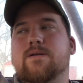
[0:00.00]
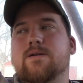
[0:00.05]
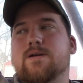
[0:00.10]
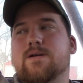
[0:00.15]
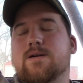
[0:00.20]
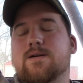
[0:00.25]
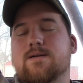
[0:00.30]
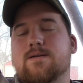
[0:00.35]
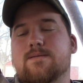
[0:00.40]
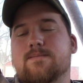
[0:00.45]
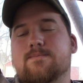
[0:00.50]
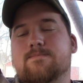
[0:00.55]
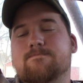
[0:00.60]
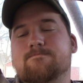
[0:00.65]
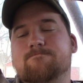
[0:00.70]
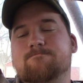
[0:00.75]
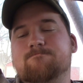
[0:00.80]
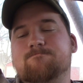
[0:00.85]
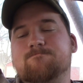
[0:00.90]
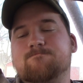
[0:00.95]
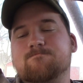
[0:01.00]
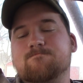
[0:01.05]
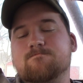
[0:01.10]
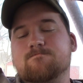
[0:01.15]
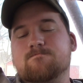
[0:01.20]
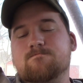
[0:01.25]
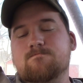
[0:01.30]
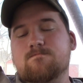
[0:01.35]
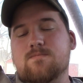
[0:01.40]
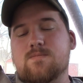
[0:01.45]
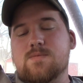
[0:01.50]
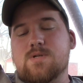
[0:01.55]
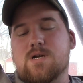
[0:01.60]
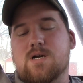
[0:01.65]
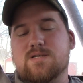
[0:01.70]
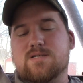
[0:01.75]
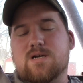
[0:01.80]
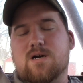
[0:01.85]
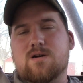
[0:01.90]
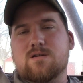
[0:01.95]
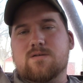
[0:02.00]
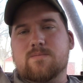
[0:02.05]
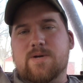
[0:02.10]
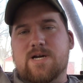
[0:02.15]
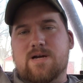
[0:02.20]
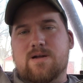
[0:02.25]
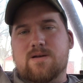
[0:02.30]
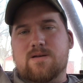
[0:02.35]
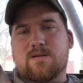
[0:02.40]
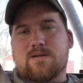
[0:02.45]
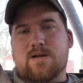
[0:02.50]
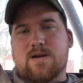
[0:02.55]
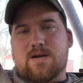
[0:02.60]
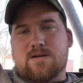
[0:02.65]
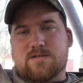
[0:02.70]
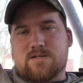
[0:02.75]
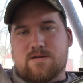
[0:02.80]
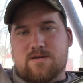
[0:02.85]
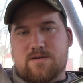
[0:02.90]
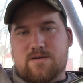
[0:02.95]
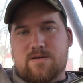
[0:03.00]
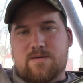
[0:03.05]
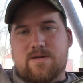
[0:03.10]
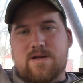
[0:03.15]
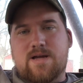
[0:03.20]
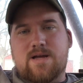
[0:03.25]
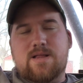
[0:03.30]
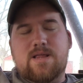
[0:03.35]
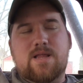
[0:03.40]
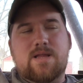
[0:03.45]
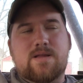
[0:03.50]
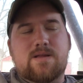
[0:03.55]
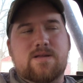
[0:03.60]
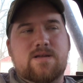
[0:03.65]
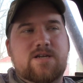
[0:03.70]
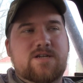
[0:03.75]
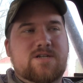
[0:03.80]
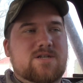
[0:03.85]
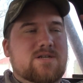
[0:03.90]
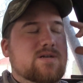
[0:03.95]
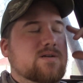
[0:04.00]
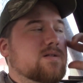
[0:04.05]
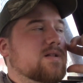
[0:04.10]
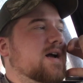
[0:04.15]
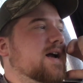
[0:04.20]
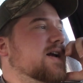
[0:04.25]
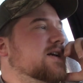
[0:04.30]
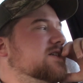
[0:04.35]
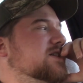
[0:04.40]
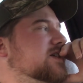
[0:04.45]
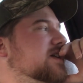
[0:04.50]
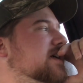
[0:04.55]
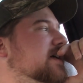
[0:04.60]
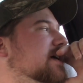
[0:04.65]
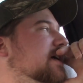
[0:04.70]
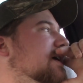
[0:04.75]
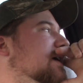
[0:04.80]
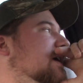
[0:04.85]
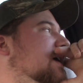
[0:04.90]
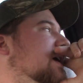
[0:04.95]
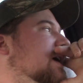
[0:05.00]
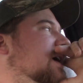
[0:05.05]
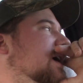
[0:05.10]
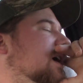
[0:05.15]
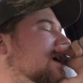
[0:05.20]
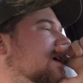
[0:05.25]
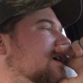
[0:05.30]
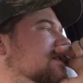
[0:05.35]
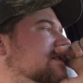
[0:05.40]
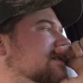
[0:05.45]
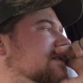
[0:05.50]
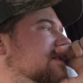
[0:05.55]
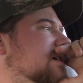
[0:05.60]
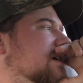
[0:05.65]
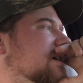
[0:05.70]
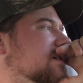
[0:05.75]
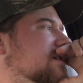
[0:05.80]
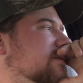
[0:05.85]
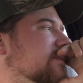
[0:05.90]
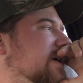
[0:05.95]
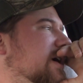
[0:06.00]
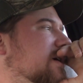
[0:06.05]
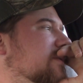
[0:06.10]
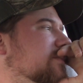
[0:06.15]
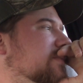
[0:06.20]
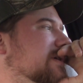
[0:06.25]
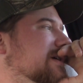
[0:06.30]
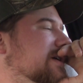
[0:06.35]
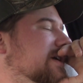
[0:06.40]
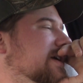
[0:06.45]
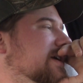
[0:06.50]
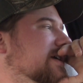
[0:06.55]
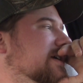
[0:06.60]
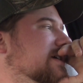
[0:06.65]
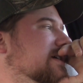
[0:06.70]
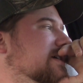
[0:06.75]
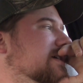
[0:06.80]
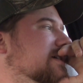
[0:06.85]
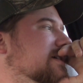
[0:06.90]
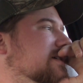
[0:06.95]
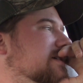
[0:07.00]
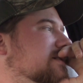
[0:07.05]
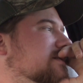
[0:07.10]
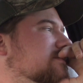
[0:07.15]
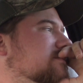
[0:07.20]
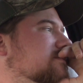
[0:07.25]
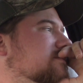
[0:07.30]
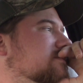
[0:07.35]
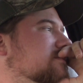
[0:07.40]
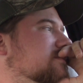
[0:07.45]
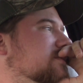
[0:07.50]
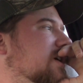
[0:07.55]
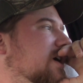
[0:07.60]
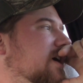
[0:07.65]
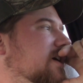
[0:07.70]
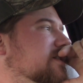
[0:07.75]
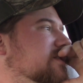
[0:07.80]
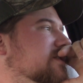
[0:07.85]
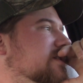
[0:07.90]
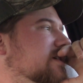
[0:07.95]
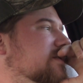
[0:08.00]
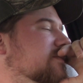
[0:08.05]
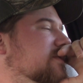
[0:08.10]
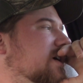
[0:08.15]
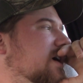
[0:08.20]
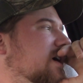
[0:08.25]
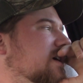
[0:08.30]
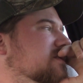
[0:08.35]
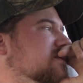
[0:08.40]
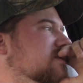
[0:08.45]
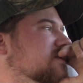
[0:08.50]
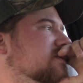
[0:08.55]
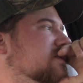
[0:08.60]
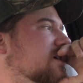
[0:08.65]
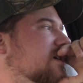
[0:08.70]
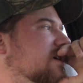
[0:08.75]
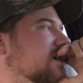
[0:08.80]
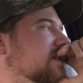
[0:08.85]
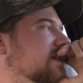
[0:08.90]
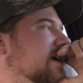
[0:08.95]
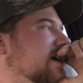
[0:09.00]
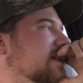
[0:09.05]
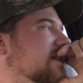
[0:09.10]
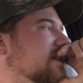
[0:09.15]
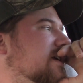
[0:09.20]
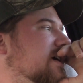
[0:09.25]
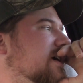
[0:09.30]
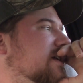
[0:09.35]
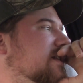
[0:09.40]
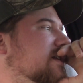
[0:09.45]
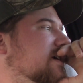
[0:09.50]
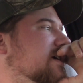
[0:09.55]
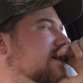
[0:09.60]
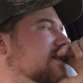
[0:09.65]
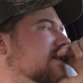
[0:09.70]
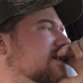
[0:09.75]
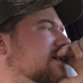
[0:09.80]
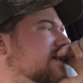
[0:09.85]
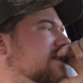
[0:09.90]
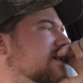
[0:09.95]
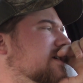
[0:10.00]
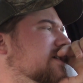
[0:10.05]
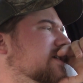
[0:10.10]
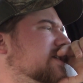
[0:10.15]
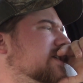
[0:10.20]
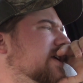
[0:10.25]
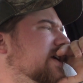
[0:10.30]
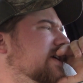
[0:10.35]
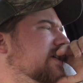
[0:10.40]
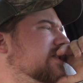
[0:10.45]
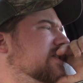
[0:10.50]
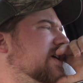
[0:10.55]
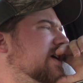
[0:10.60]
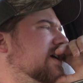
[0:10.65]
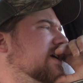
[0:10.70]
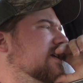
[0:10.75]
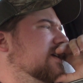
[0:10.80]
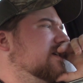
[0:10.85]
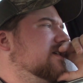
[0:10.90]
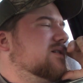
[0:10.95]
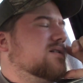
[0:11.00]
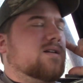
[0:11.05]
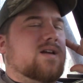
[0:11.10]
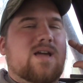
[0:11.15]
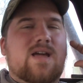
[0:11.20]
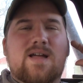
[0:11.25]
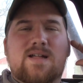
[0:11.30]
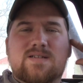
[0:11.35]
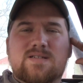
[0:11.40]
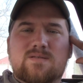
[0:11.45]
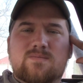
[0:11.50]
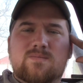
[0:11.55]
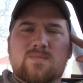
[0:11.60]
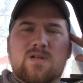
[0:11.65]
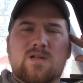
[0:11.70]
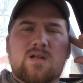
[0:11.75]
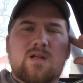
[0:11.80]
Um, I talked about that I was going to do that this year. Last year, I also talked about putting uh, non-drip nozzles on that thing that I think TeeJet has them.